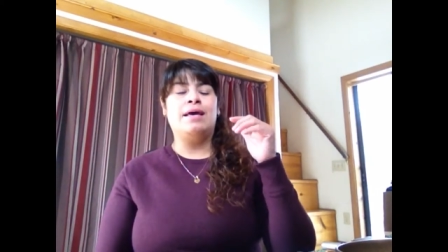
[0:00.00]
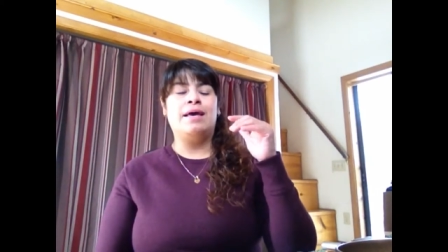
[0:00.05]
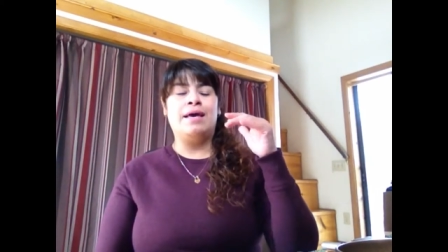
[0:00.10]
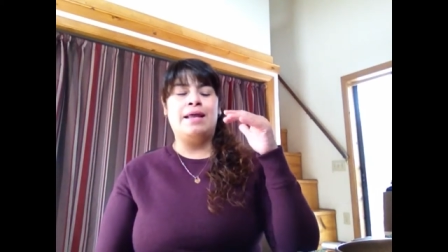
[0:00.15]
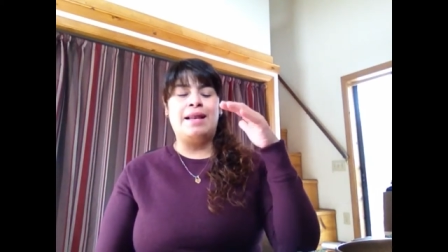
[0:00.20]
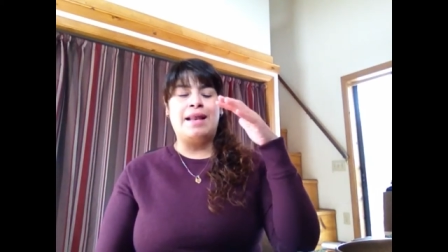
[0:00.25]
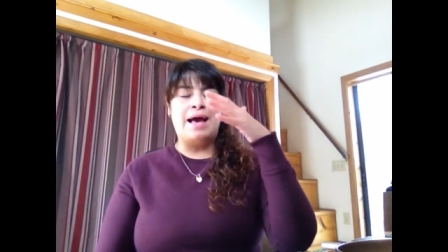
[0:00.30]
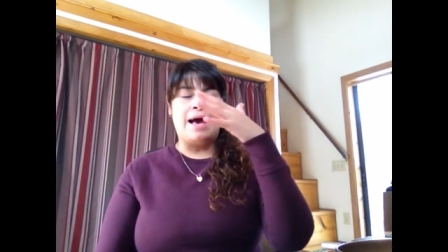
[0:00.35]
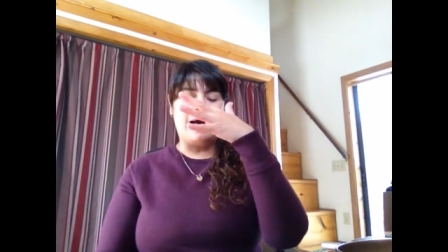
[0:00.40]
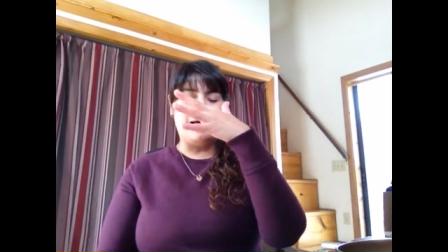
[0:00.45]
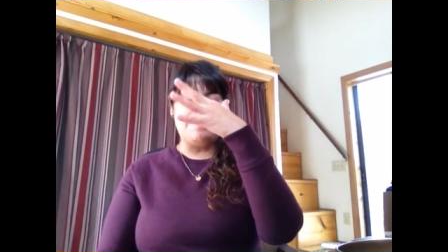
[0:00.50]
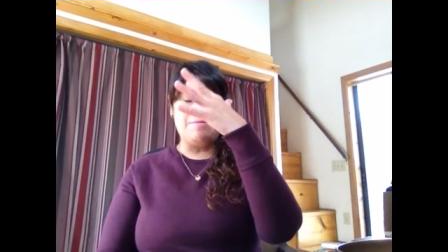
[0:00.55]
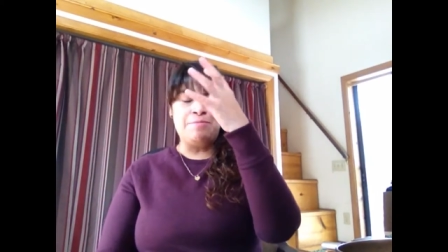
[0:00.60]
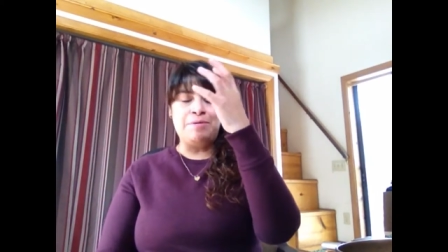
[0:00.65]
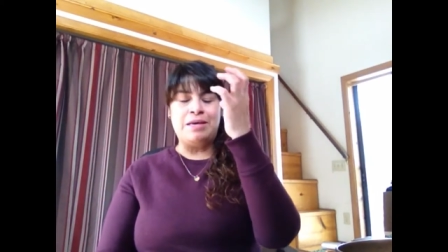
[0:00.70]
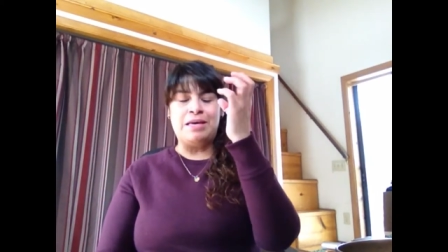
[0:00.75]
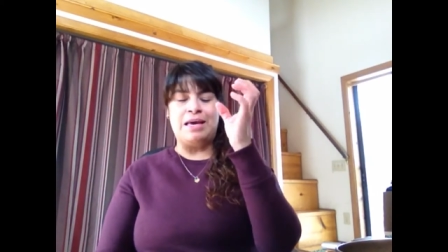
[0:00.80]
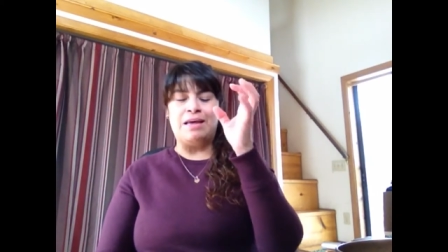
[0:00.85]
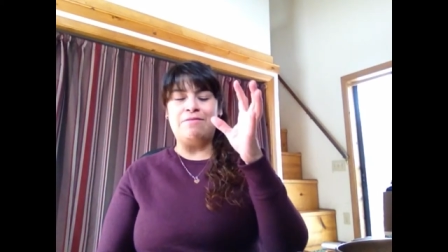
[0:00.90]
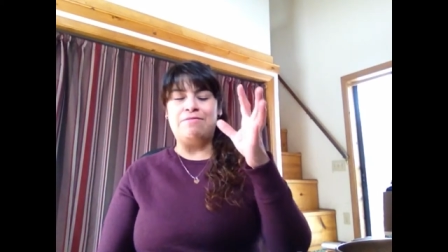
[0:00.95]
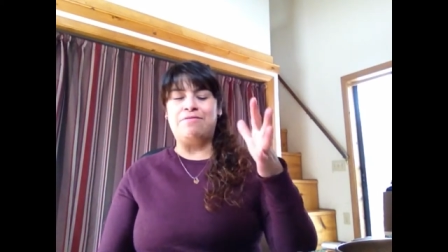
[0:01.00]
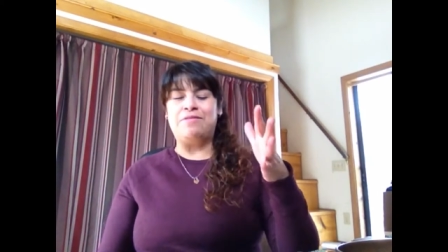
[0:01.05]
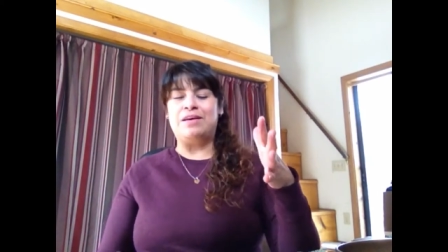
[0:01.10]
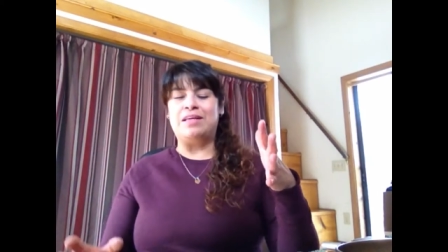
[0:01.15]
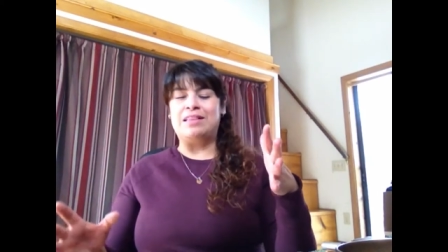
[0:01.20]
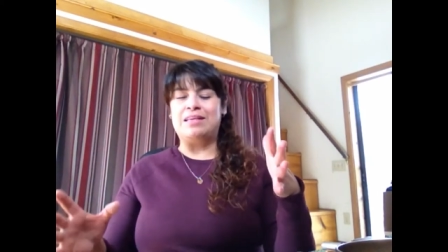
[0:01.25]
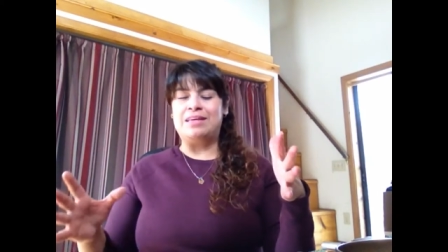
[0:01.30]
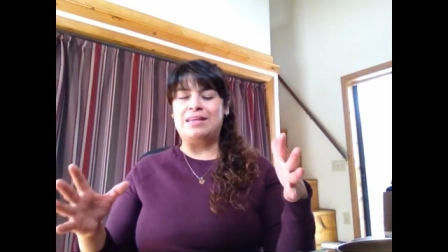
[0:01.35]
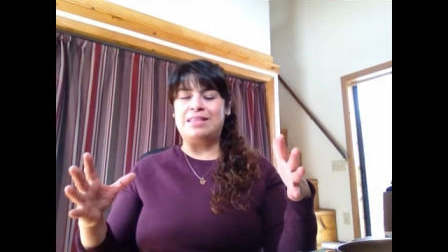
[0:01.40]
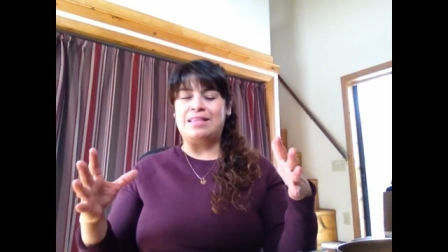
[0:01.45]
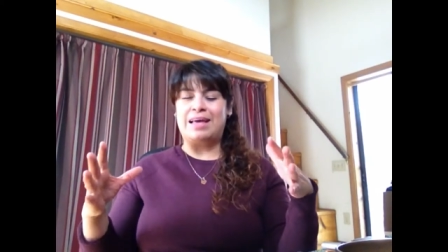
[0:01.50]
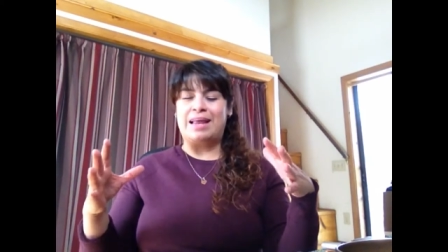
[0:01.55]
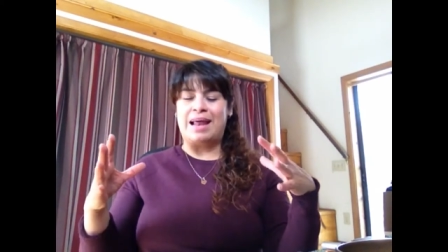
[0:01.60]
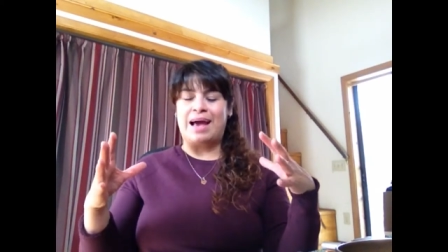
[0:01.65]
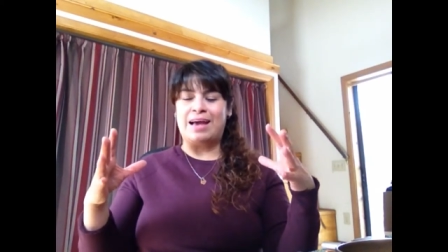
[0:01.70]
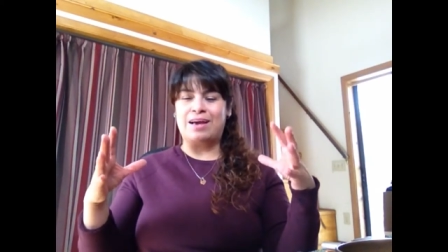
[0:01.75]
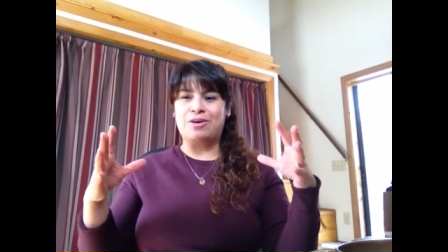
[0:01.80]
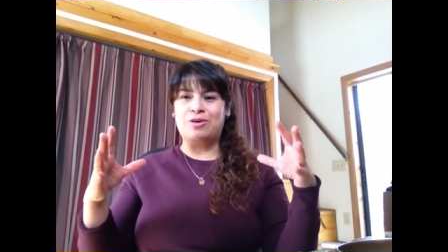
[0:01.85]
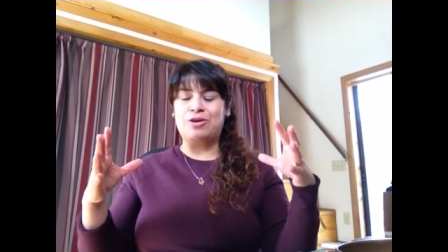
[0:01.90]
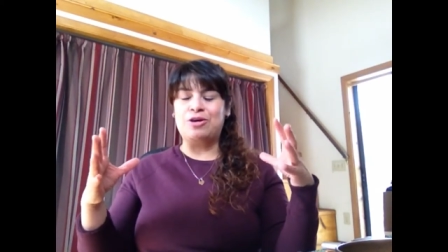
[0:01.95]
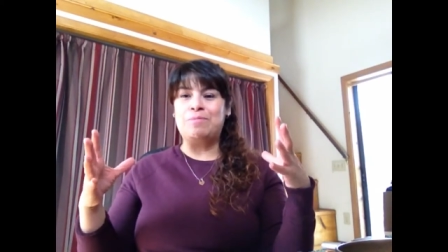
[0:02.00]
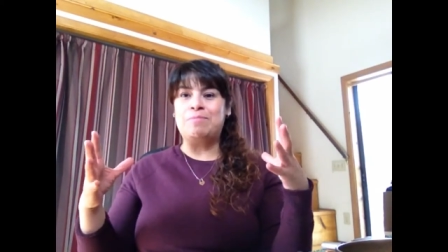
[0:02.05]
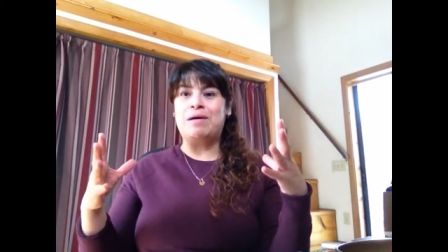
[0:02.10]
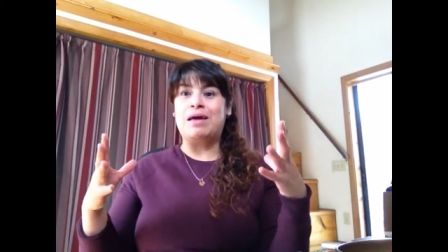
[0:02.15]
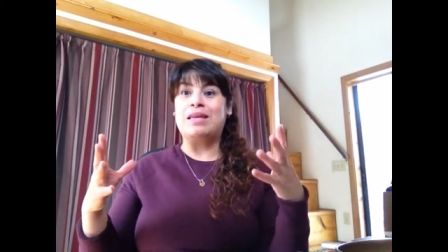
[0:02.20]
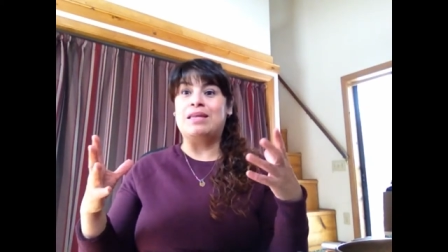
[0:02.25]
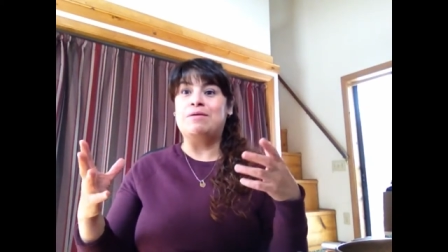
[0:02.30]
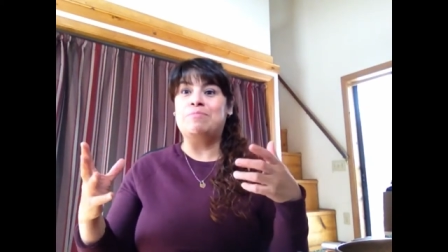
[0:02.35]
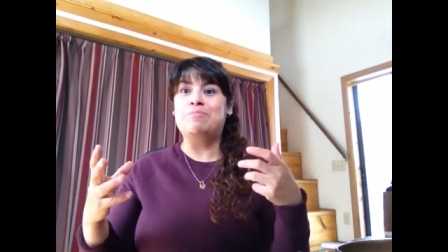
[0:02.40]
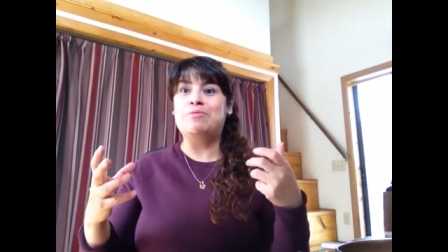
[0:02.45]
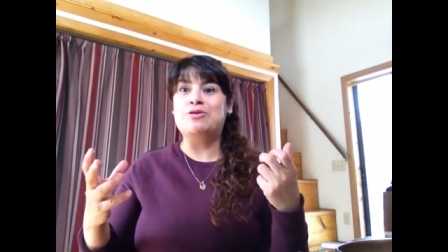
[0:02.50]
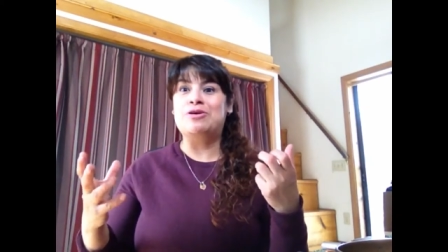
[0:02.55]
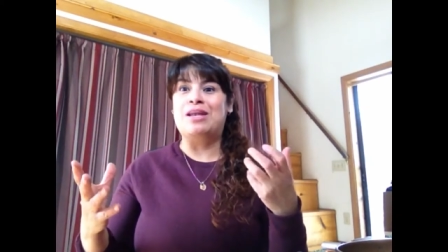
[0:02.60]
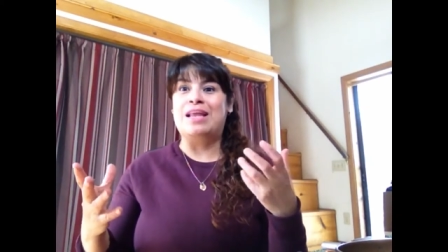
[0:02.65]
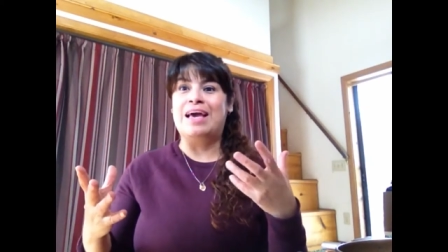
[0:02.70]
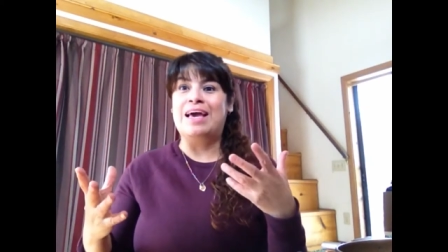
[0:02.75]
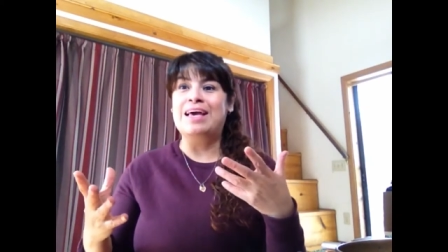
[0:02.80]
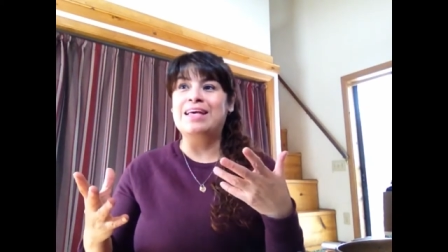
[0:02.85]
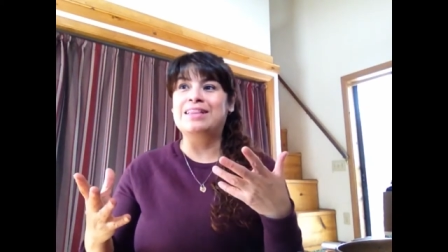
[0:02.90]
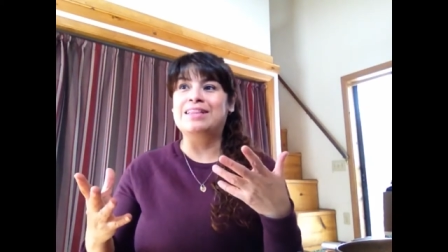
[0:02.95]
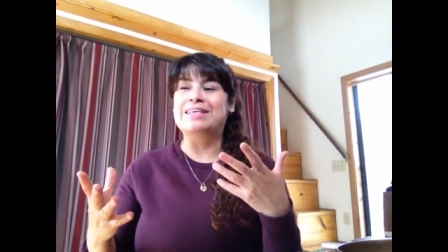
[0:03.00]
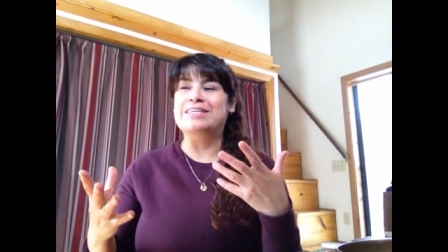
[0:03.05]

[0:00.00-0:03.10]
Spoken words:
and I began feeling that I could manipulate